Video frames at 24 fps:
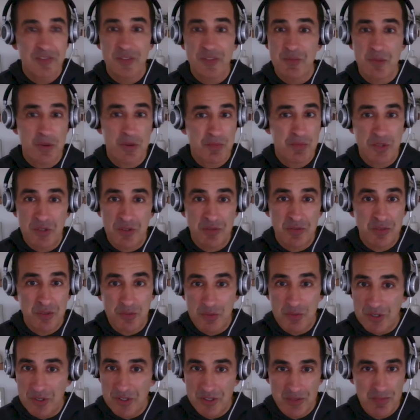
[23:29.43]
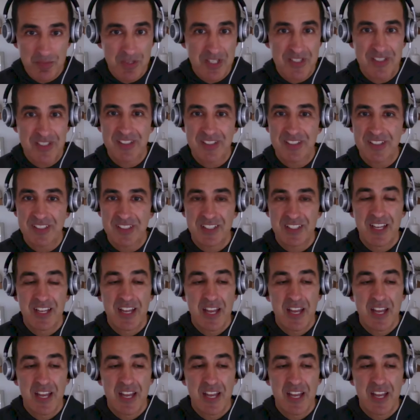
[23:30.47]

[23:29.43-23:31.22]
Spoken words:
a more beautiful world, basically?